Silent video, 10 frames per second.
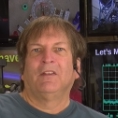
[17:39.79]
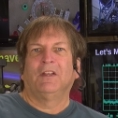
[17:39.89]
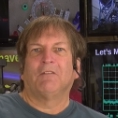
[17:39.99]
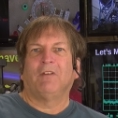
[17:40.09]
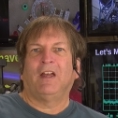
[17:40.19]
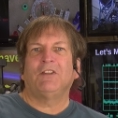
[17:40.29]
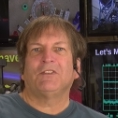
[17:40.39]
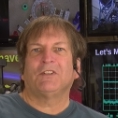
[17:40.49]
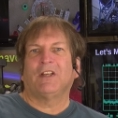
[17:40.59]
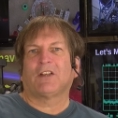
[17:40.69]
The
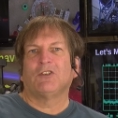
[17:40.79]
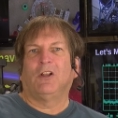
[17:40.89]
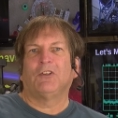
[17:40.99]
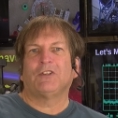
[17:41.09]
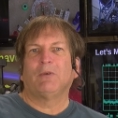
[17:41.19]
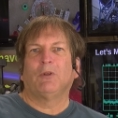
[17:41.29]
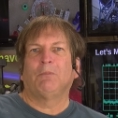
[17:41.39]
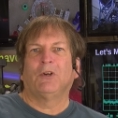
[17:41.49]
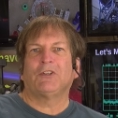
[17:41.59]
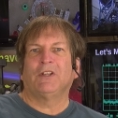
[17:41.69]
advance in technology will
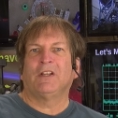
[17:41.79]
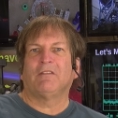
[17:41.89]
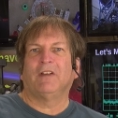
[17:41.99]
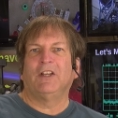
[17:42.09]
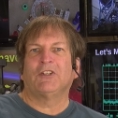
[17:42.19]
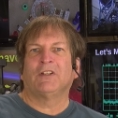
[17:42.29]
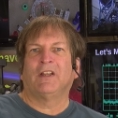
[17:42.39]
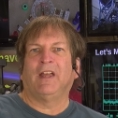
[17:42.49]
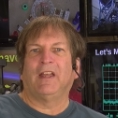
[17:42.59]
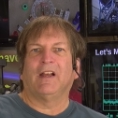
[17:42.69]
push innovation
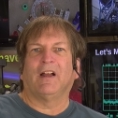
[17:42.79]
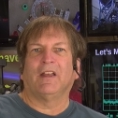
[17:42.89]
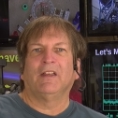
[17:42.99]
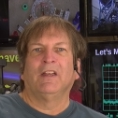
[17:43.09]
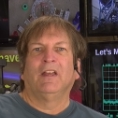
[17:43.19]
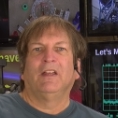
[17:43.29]
in AI,